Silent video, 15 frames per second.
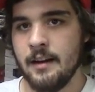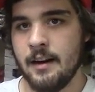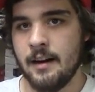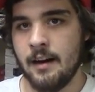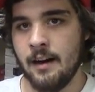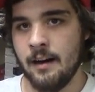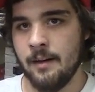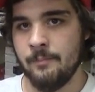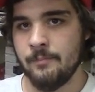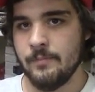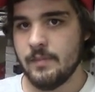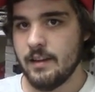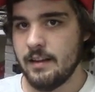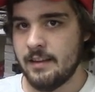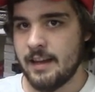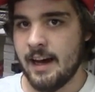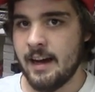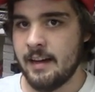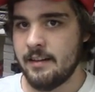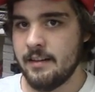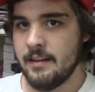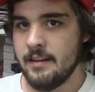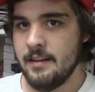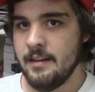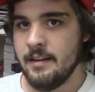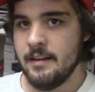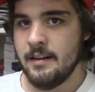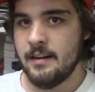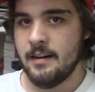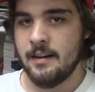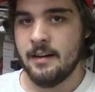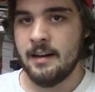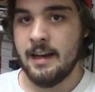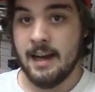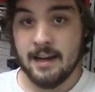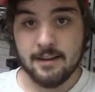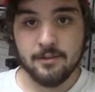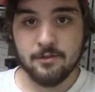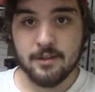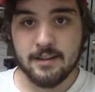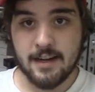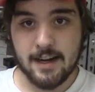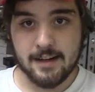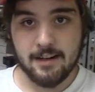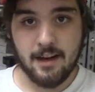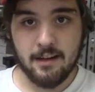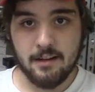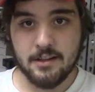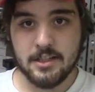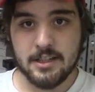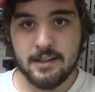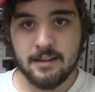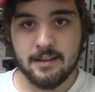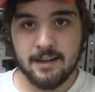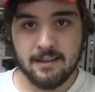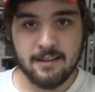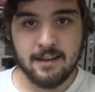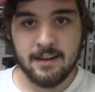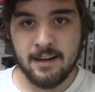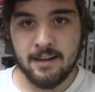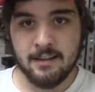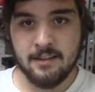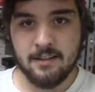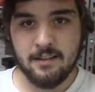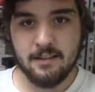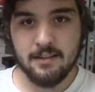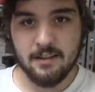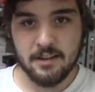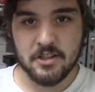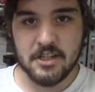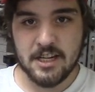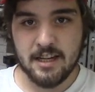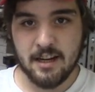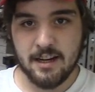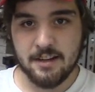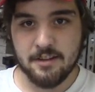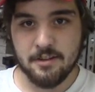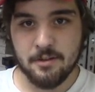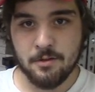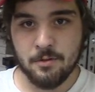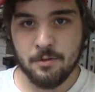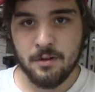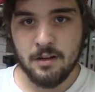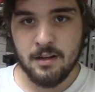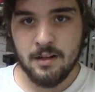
That extra technology that's in the Gi2,